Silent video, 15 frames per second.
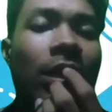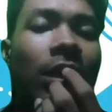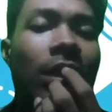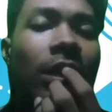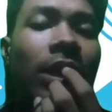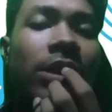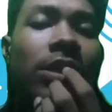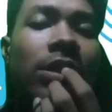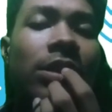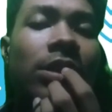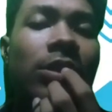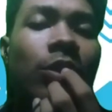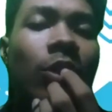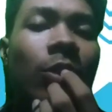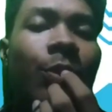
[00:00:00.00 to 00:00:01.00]
Lessons
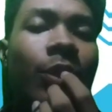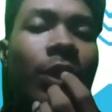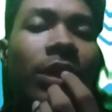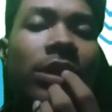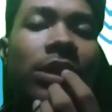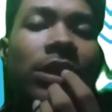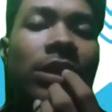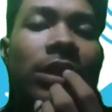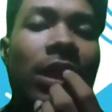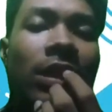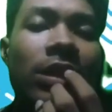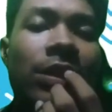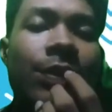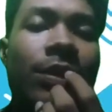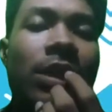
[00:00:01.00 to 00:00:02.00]
incorporate
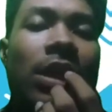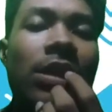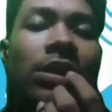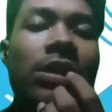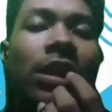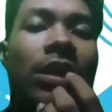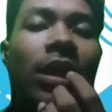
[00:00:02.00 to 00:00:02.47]
interactive tasks that